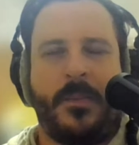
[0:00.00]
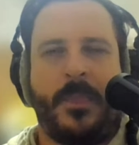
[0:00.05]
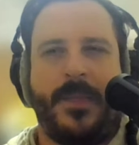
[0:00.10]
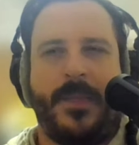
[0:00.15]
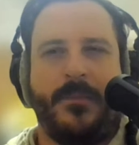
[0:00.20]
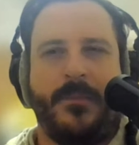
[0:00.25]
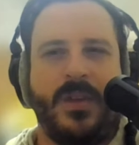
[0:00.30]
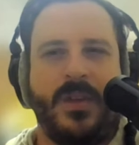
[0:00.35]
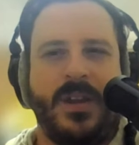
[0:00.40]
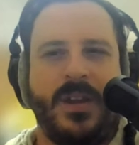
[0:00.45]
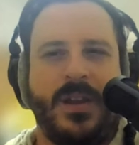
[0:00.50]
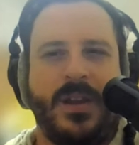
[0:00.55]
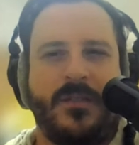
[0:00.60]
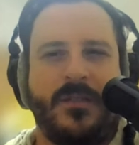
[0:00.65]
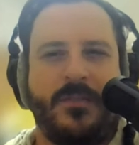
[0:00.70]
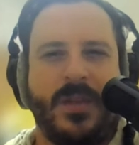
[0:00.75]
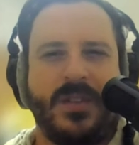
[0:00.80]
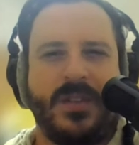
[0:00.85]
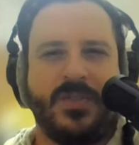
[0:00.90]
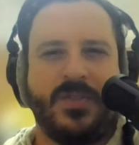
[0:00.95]
We have
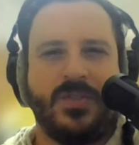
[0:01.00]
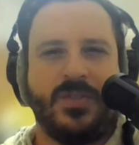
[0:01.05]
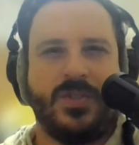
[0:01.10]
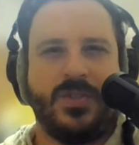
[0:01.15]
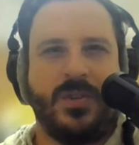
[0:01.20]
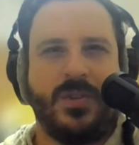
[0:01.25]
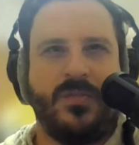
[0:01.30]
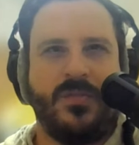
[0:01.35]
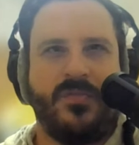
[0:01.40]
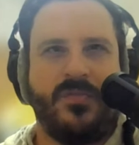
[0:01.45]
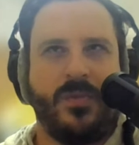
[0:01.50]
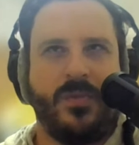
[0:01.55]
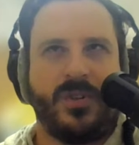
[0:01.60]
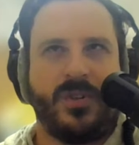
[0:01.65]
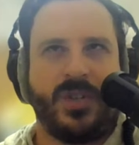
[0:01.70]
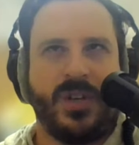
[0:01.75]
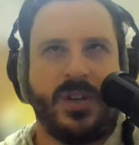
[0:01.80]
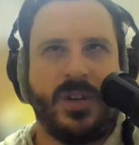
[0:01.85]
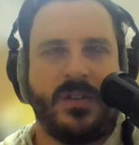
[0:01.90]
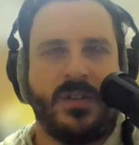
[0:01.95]
been so
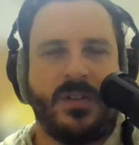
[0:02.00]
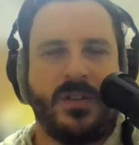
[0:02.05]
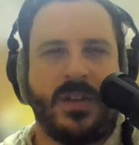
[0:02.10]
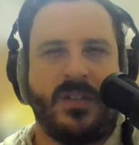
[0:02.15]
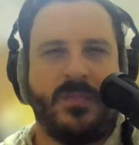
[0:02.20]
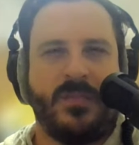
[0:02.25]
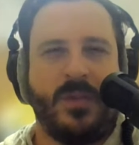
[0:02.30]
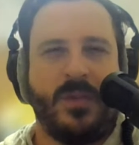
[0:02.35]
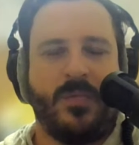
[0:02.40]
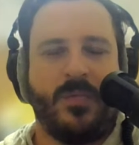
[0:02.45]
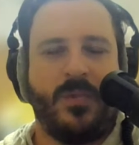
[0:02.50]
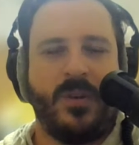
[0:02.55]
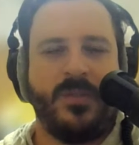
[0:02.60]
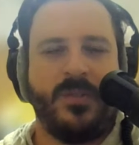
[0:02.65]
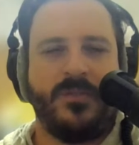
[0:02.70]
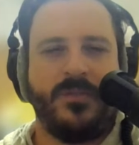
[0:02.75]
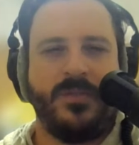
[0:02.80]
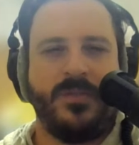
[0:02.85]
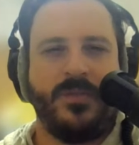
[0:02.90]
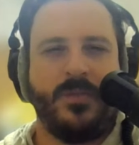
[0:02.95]
fortunate. They have been
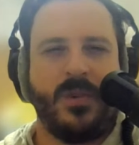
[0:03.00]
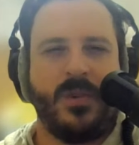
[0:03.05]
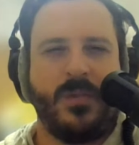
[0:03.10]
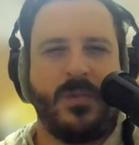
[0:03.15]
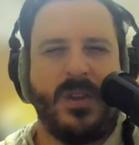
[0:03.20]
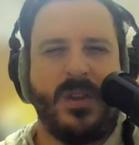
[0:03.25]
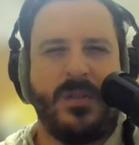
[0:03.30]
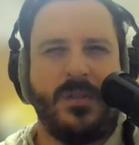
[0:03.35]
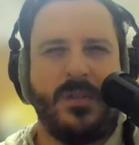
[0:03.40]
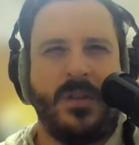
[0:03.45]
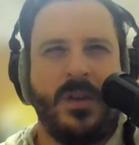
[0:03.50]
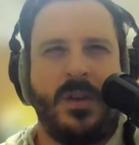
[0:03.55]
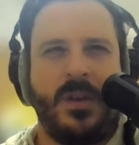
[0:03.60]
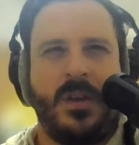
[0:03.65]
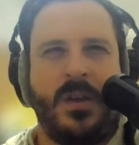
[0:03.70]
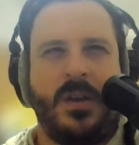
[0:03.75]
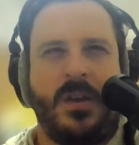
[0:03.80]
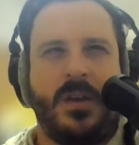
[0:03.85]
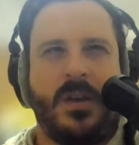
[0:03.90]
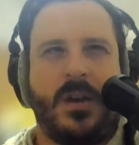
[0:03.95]
wonderful to work with.
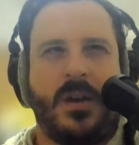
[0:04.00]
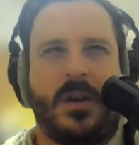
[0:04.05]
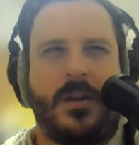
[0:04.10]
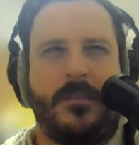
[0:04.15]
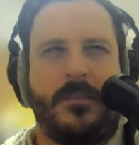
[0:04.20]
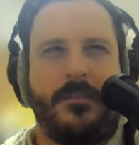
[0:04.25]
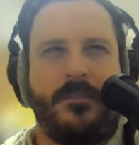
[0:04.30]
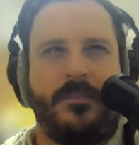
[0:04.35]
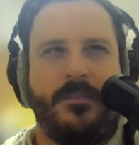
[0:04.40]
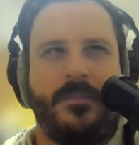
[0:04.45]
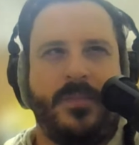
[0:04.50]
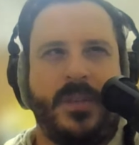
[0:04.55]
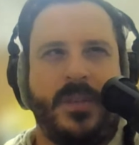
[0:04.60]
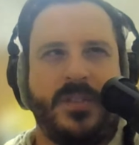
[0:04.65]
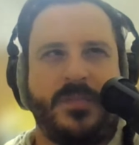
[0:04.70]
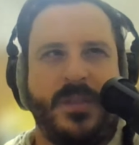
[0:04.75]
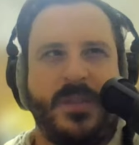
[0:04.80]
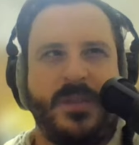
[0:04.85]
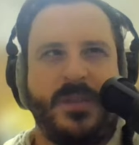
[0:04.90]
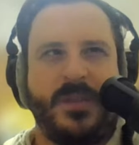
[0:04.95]

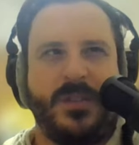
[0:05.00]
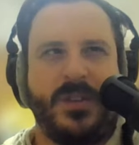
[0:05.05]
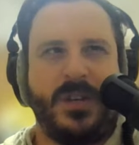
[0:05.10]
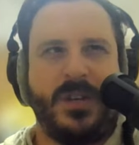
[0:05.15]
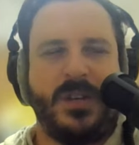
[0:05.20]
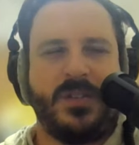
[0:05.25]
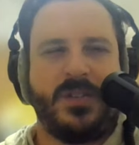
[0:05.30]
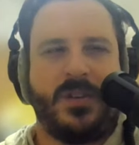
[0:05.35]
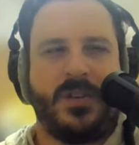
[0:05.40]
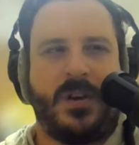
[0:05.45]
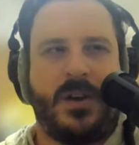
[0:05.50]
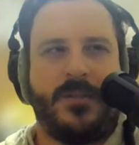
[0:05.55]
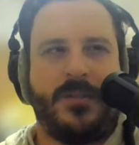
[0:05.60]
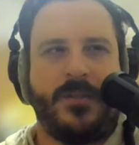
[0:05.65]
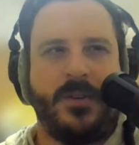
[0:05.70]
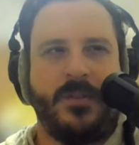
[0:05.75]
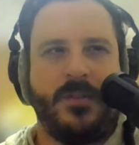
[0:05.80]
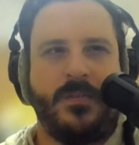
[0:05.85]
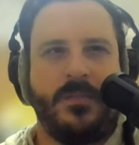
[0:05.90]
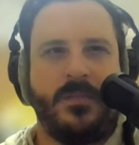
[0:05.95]
It's been really neat to
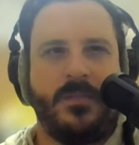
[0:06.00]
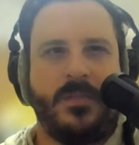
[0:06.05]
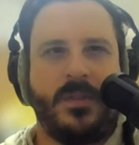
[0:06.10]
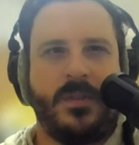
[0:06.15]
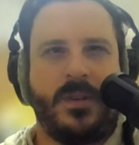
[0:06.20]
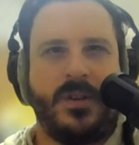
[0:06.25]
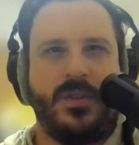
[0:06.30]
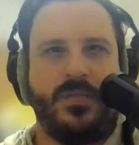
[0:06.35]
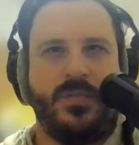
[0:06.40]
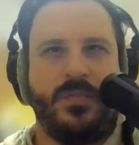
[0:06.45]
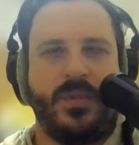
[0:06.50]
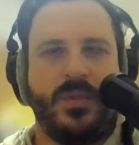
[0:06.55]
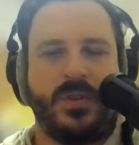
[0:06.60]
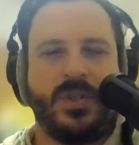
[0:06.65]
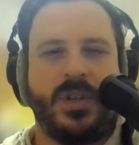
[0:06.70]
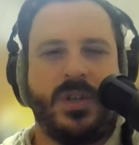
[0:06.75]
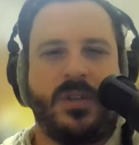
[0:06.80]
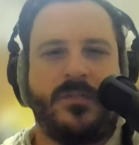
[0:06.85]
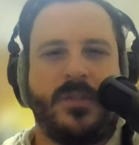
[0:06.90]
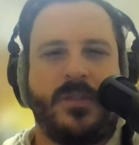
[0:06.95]
offer a new
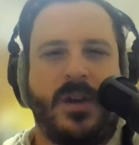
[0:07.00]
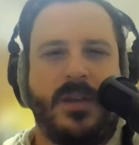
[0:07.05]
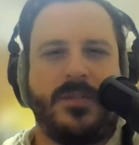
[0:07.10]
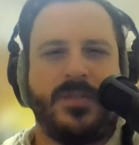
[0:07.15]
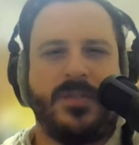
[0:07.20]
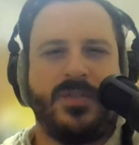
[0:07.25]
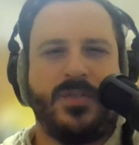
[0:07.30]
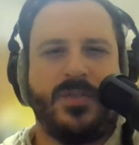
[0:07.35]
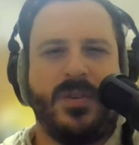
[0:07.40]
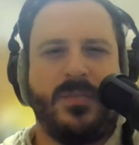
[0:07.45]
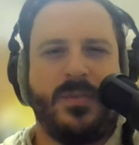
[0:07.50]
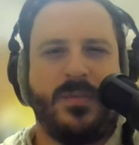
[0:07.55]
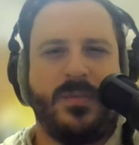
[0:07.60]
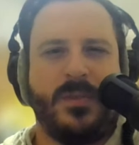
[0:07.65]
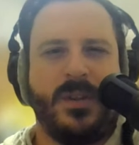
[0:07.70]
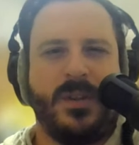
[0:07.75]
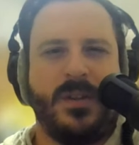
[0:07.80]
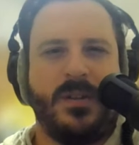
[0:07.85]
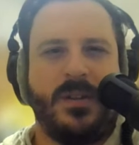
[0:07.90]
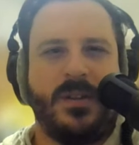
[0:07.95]
bookshelf on the Stream
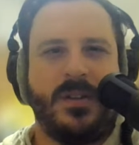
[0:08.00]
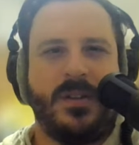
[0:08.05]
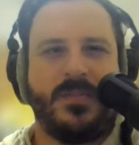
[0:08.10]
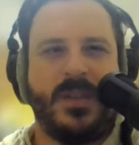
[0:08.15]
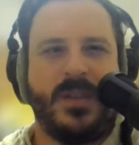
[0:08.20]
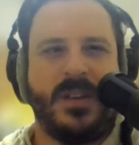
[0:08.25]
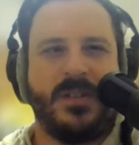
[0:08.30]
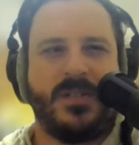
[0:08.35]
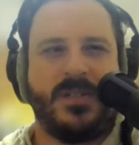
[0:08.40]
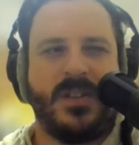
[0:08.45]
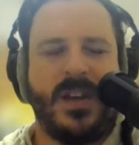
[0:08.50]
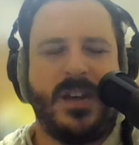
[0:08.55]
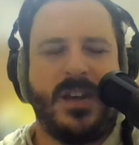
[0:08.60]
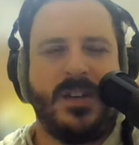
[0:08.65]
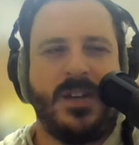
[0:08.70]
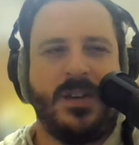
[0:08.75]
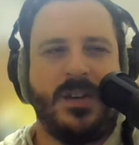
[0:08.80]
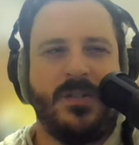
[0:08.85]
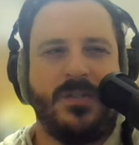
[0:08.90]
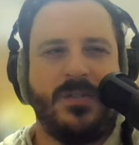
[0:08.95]
3. It's been 10
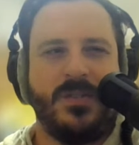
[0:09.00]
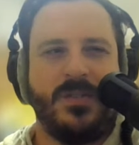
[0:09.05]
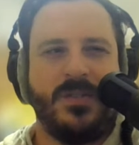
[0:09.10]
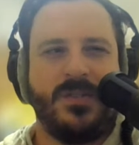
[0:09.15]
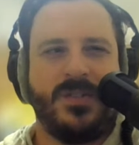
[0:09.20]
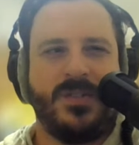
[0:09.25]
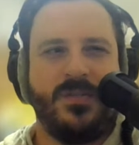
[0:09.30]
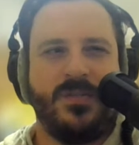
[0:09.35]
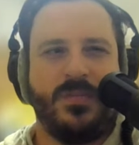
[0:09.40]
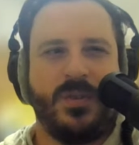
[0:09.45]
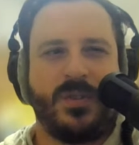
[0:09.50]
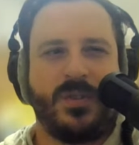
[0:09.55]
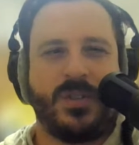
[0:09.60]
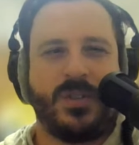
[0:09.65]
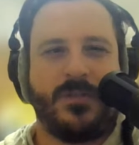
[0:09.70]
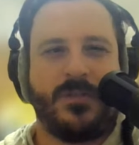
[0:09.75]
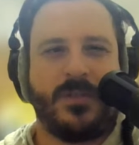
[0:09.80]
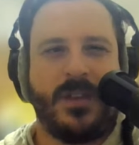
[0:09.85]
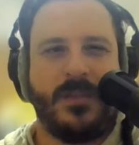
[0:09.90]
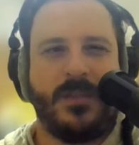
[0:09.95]
years since a new
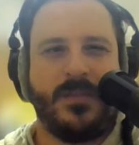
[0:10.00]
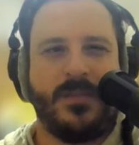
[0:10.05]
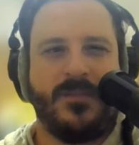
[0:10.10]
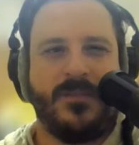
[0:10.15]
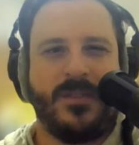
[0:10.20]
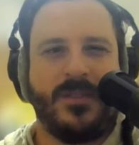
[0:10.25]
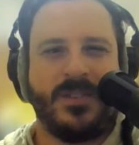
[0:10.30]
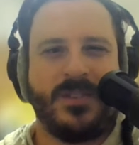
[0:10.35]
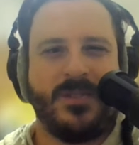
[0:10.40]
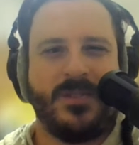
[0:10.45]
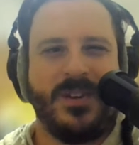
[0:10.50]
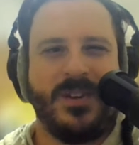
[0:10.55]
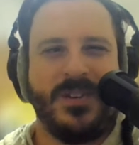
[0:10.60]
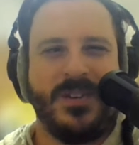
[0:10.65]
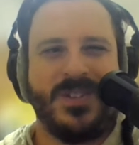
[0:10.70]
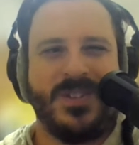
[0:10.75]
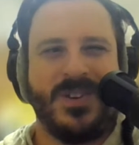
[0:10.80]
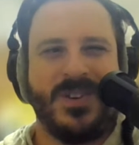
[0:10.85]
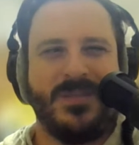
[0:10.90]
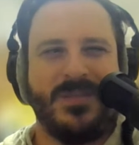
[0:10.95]
bookshelf came to the Victor Reader
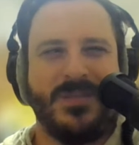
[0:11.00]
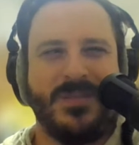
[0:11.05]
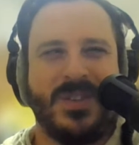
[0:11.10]
Stream.